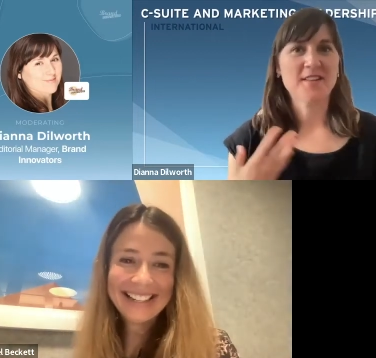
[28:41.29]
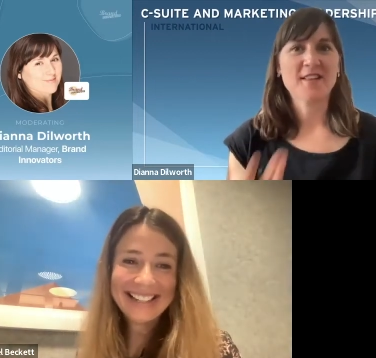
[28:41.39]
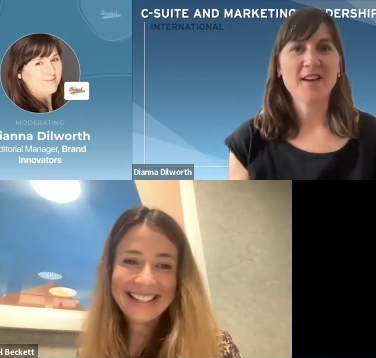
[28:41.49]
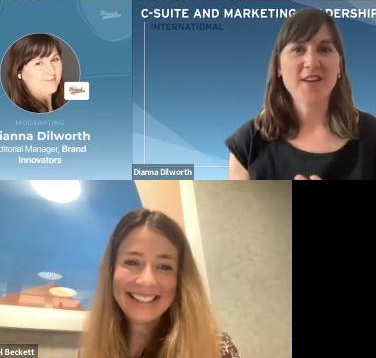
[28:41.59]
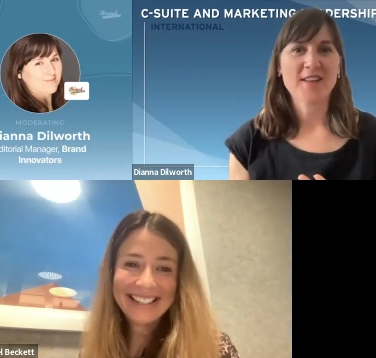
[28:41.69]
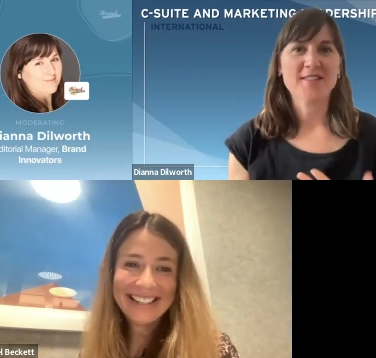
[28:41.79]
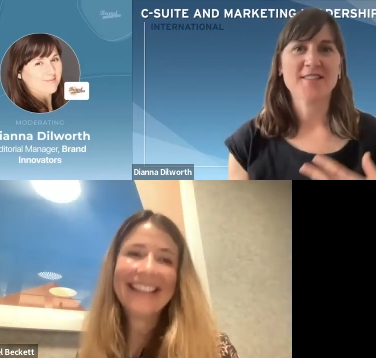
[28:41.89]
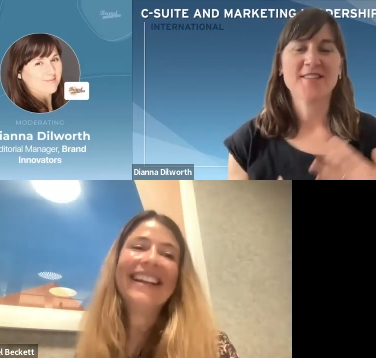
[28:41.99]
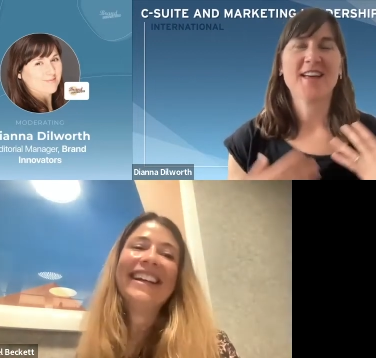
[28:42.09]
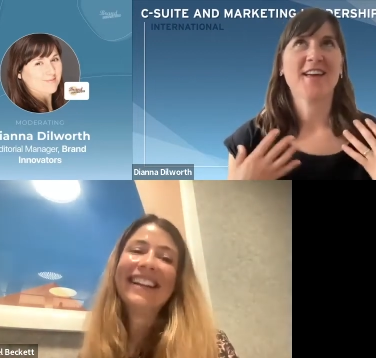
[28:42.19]
Speaker 1: live casts and
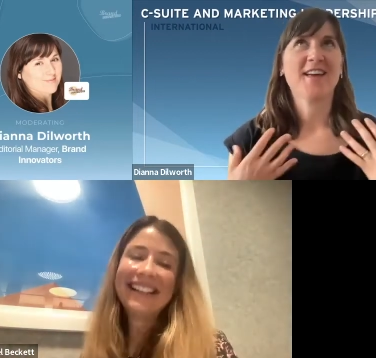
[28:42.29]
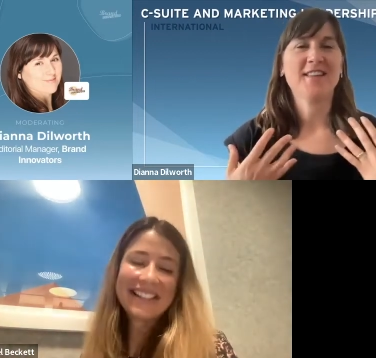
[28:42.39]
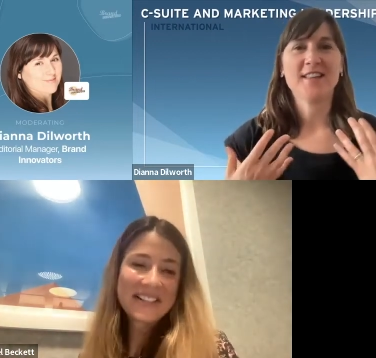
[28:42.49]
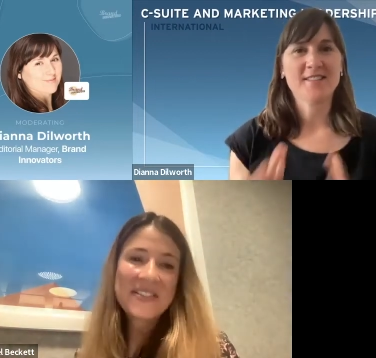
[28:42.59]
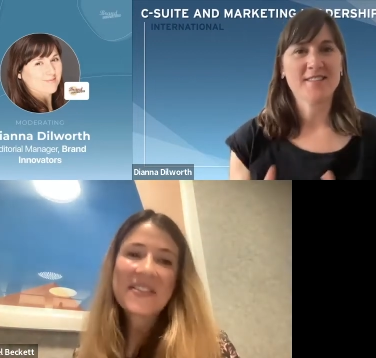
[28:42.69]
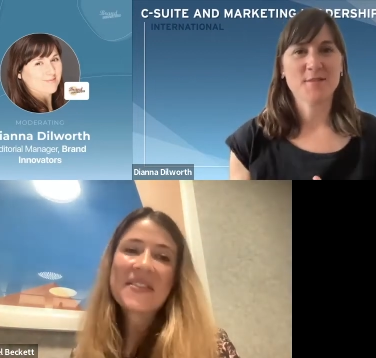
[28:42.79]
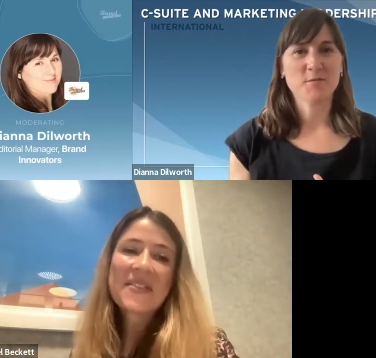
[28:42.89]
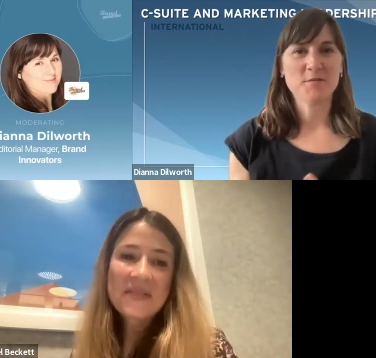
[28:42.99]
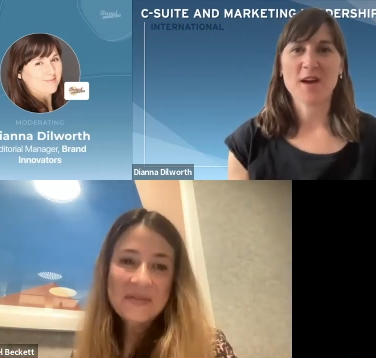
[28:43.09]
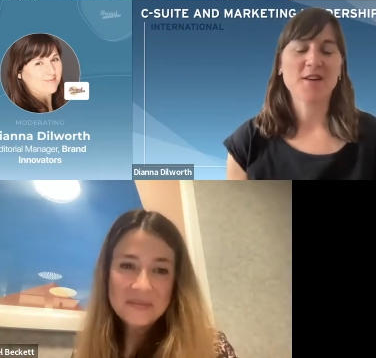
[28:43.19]
like it's
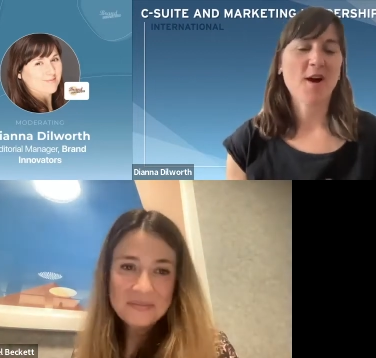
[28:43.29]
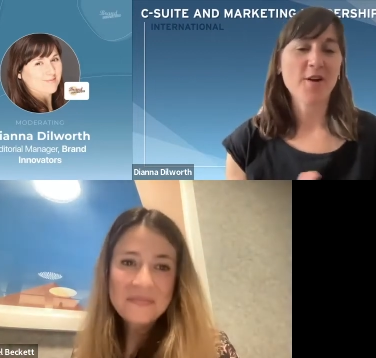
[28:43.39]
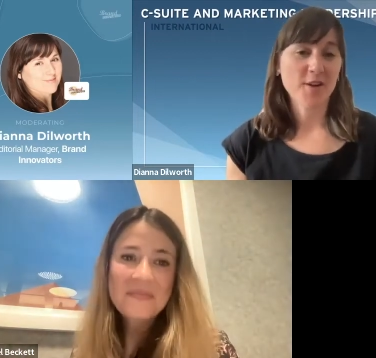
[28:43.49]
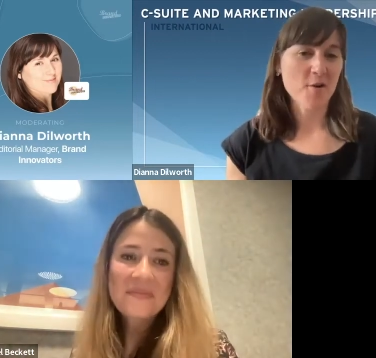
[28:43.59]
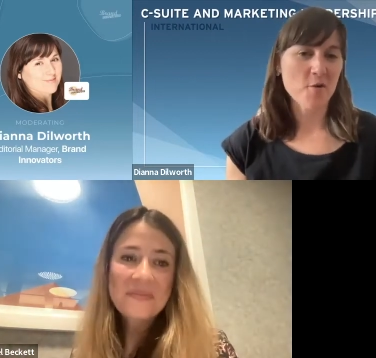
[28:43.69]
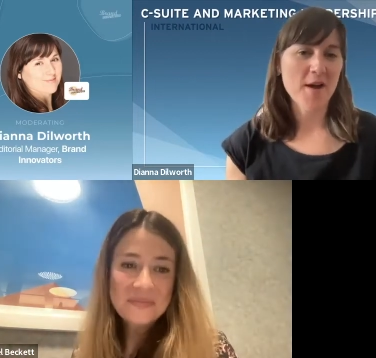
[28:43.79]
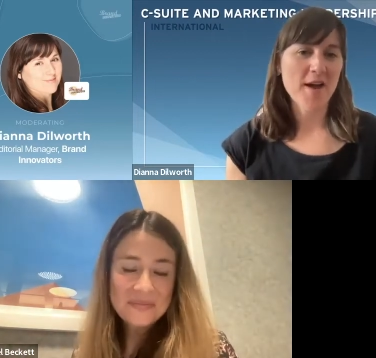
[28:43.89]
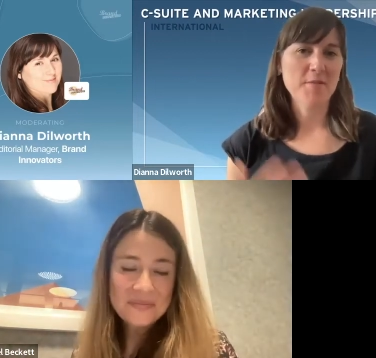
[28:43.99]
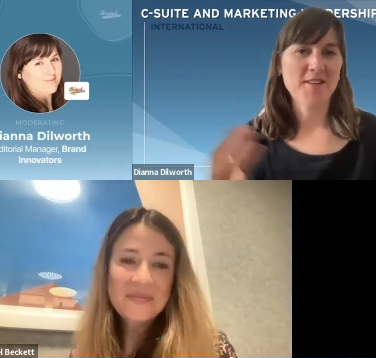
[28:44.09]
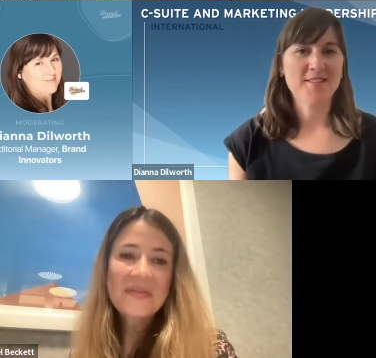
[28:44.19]
not going to go away,
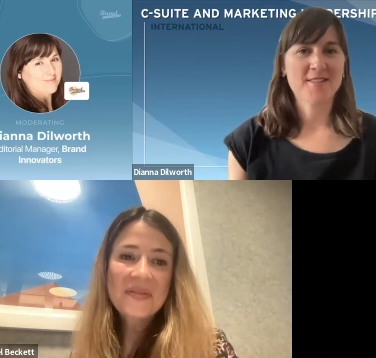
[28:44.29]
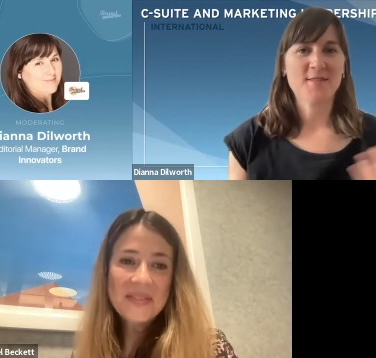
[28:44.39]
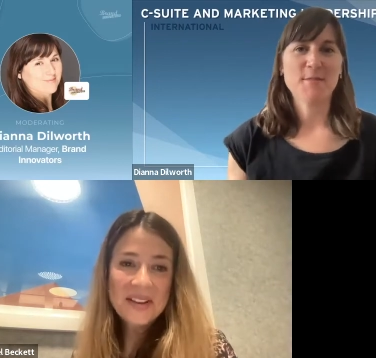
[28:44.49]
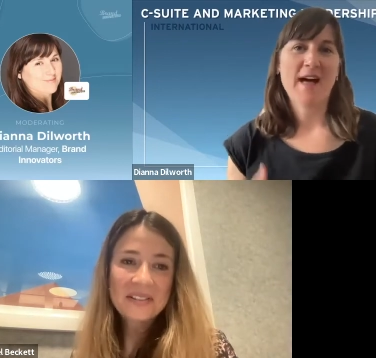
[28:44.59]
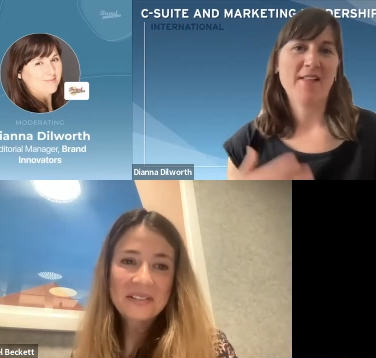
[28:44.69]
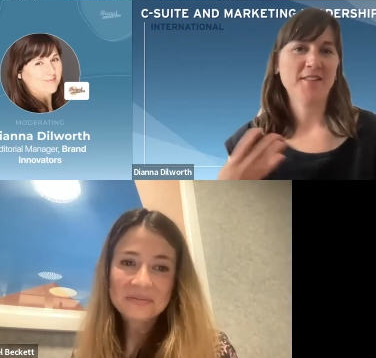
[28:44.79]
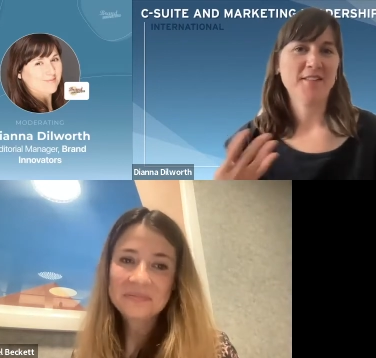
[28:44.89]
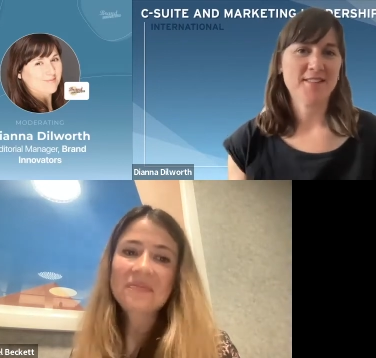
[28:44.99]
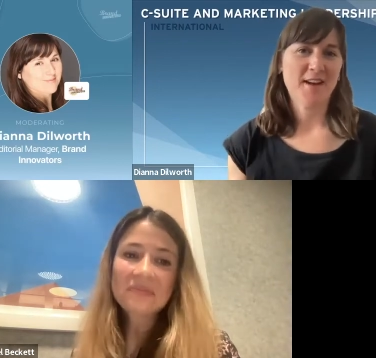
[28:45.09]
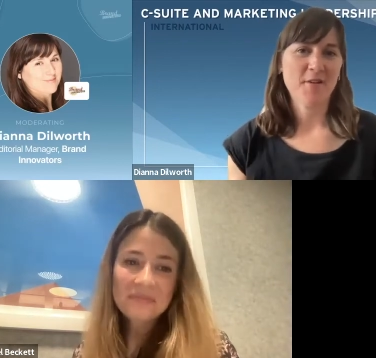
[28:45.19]
but it's this balance
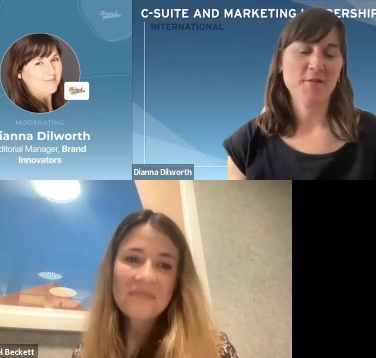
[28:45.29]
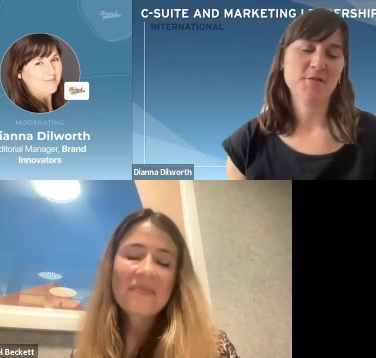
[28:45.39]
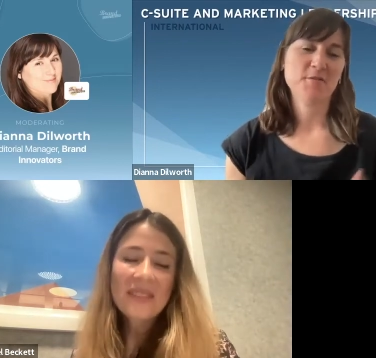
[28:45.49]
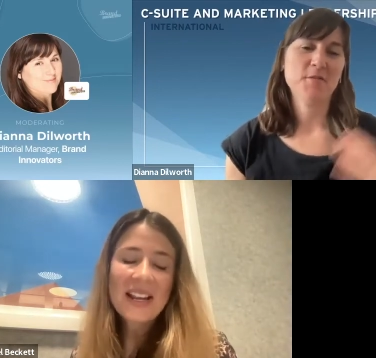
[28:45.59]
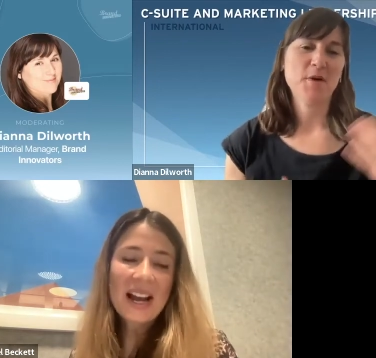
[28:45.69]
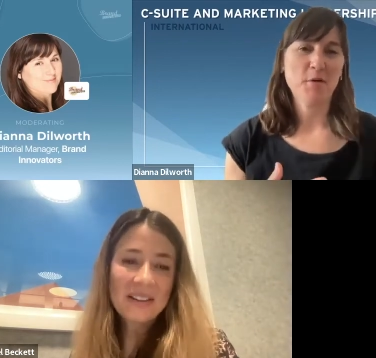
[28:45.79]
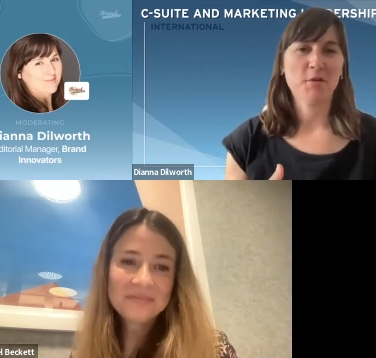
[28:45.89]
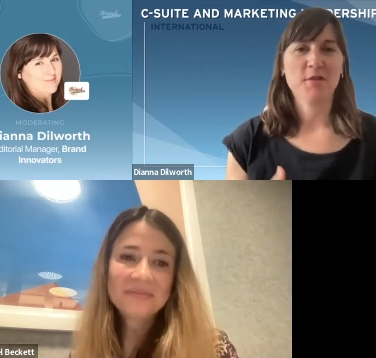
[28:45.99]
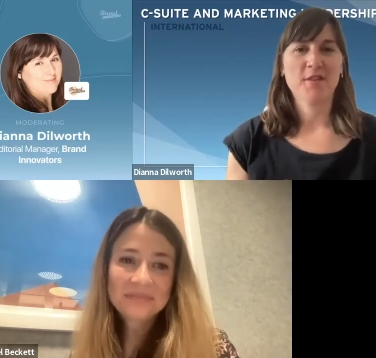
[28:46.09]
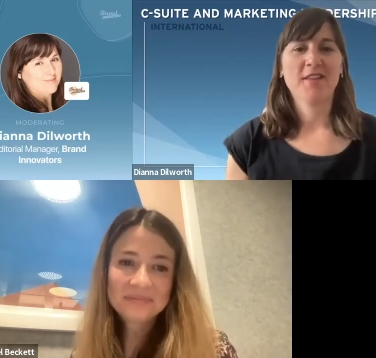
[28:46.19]
Speaker 2: now of both.
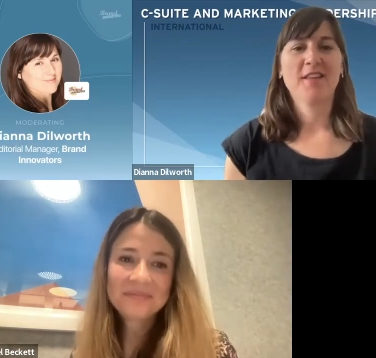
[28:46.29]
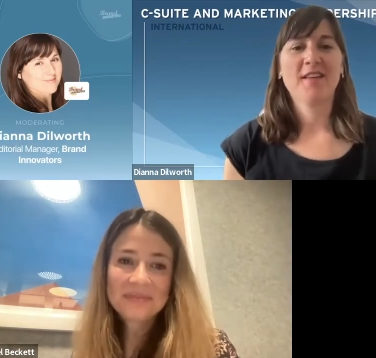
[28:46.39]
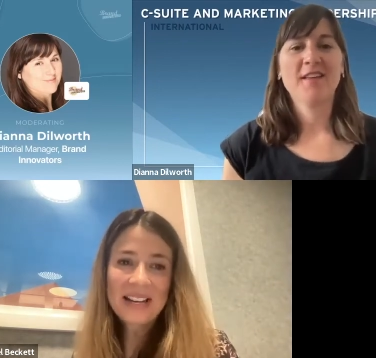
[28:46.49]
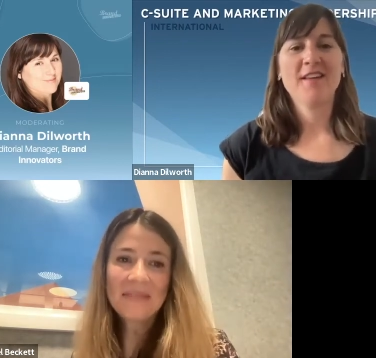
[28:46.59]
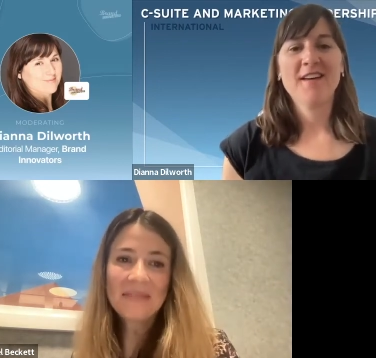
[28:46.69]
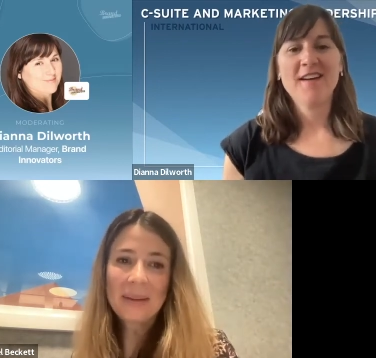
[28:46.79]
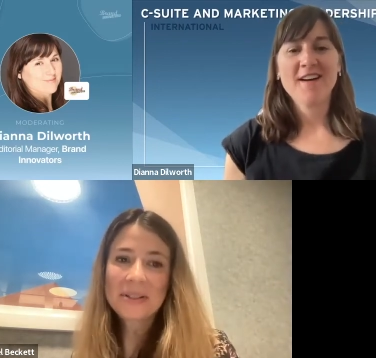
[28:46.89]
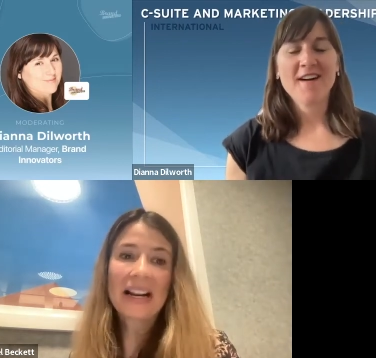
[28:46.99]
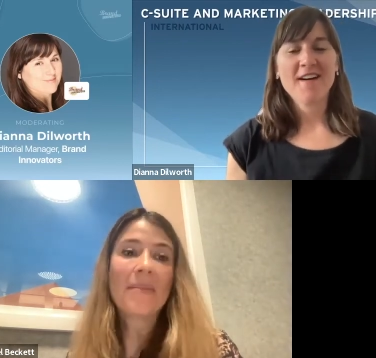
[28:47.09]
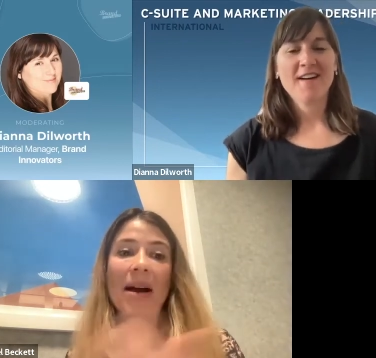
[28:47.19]
Yeah. yeah, absolutely.
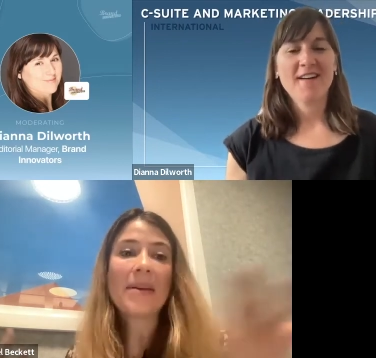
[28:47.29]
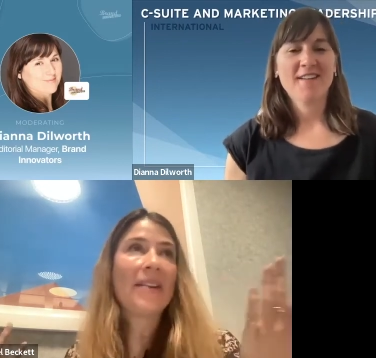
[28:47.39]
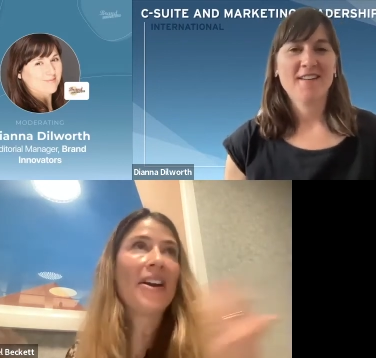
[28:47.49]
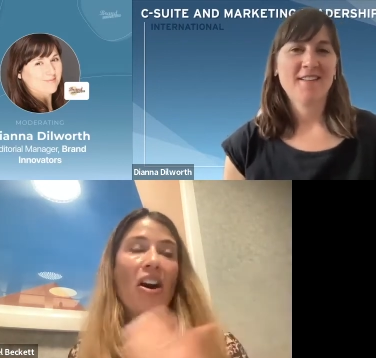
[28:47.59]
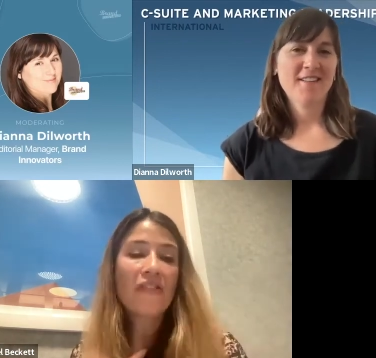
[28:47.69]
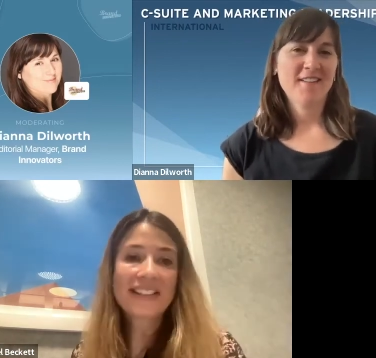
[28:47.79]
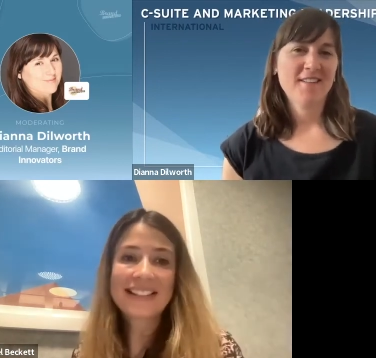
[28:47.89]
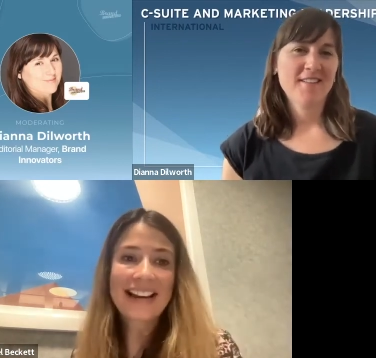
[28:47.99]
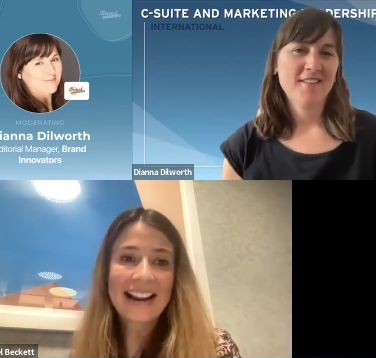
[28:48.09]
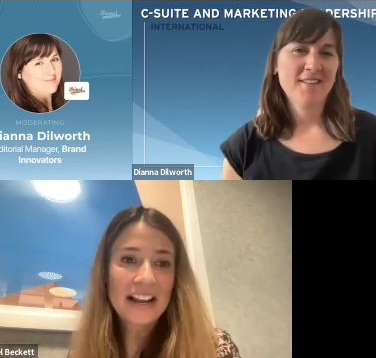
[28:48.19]
I mean, I'm here in office today and I